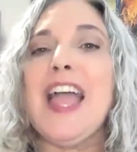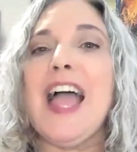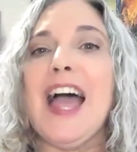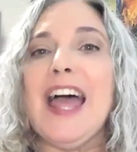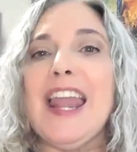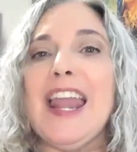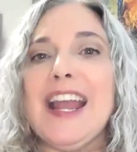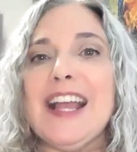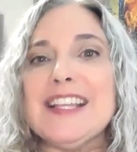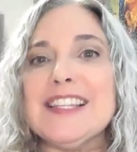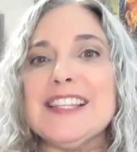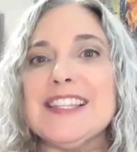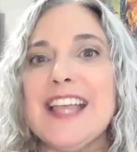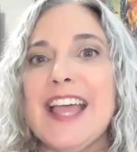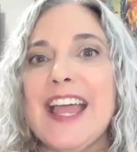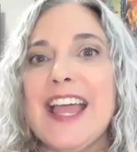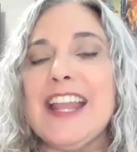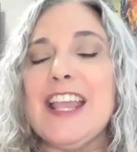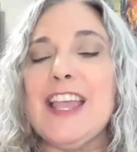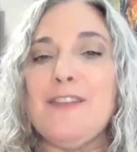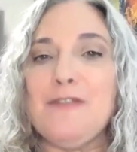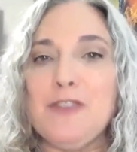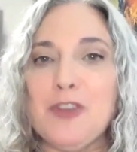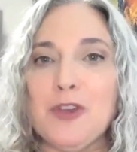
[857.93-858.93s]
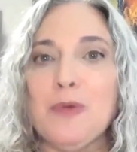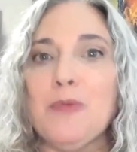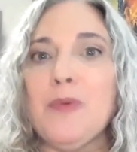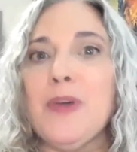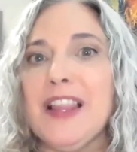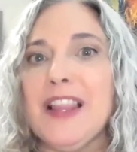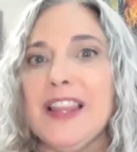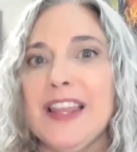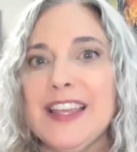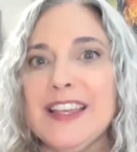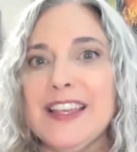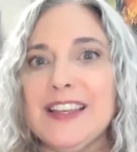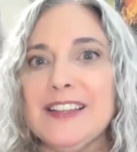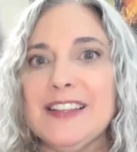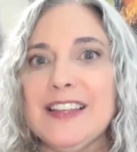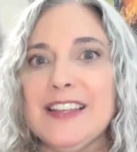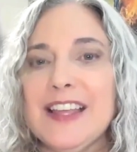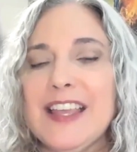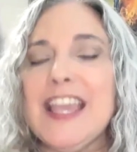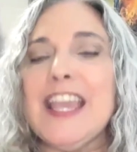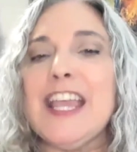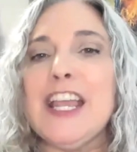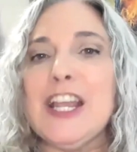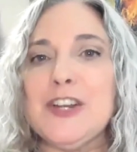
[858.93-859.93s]
And I said, "If you're willing,
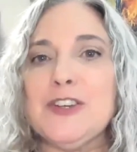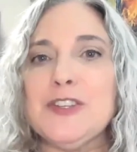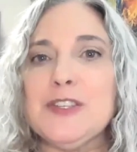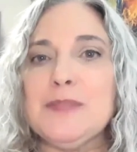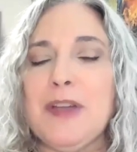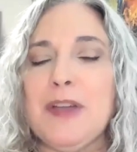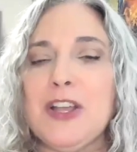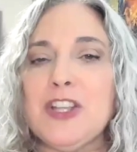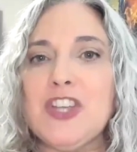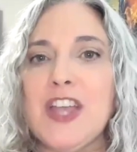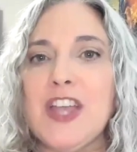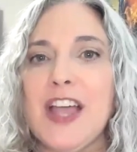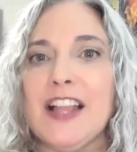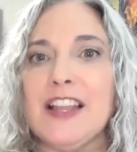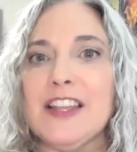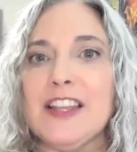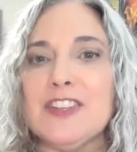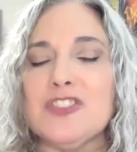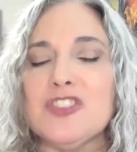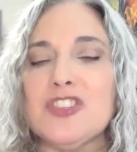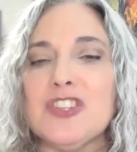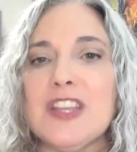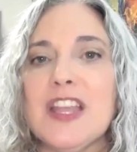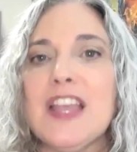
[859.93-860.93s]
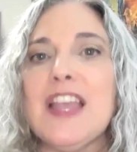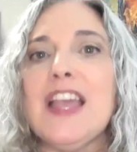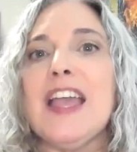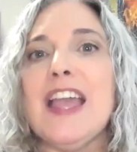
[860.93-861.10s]
here's my challenge.